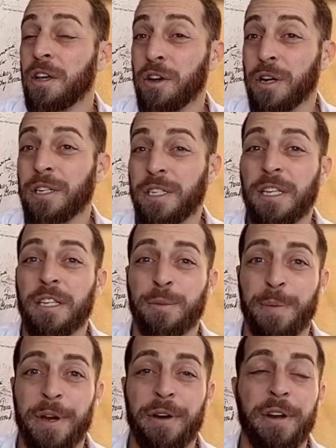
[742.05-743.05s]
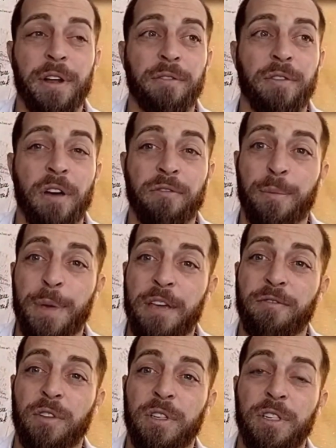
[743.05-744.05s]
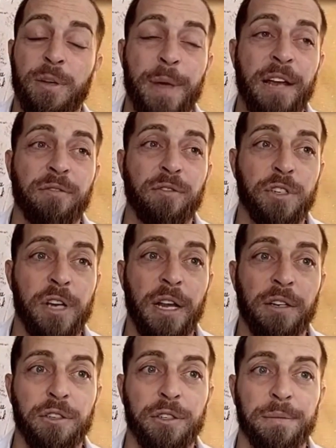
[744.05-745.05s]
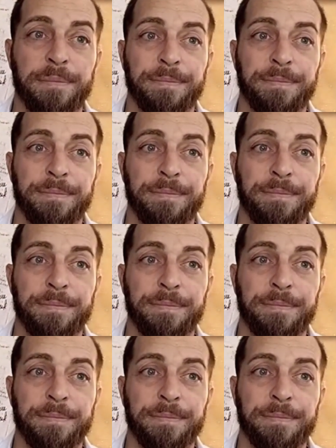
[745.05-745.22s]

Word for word: You're going to see this period of, of upheaval and demand for change,